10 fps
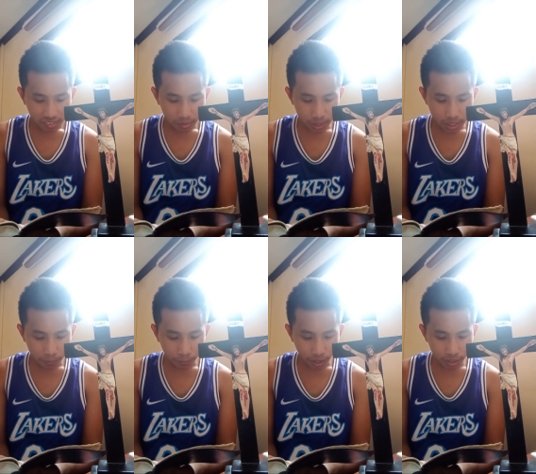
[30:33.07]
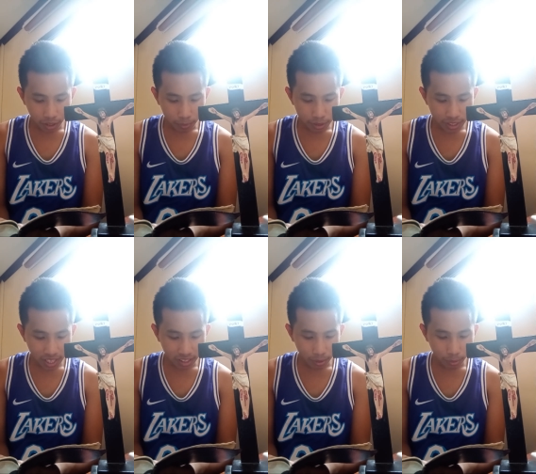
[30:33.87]
was the father of
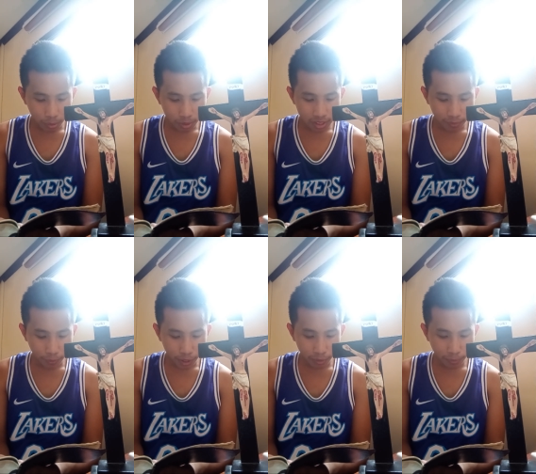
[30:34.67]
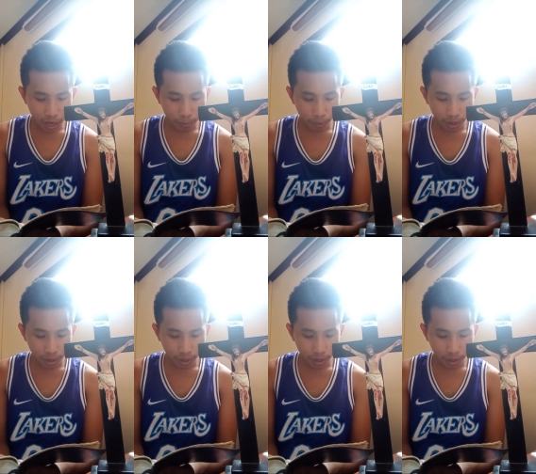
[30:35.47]
Shelah, who was the father of Eber.